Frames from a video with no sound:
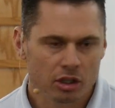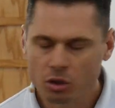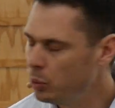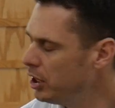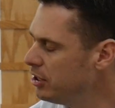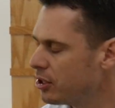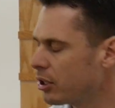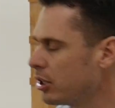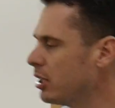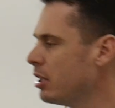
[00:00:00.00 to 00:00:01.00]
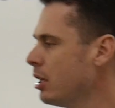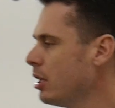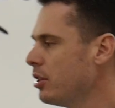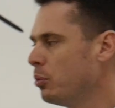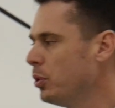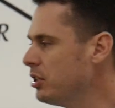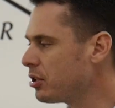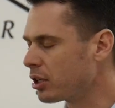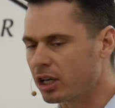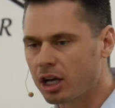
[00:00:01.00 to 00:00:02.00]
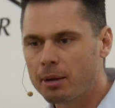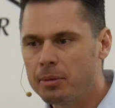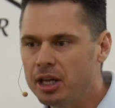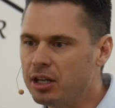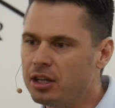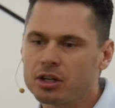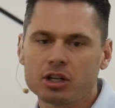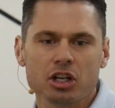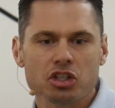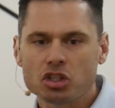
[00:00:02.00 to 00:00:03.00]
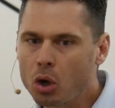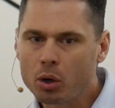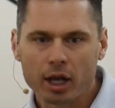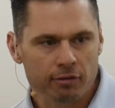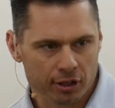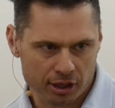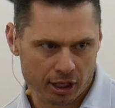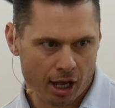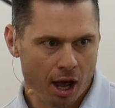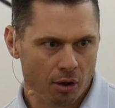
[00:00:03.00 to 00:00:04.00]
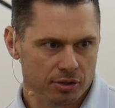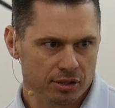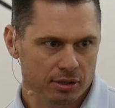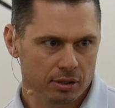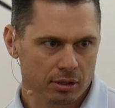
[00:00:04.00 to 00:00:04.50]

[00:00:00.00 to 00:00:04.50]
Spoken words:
The weeds are gonna come in and they're gonna choke everything out.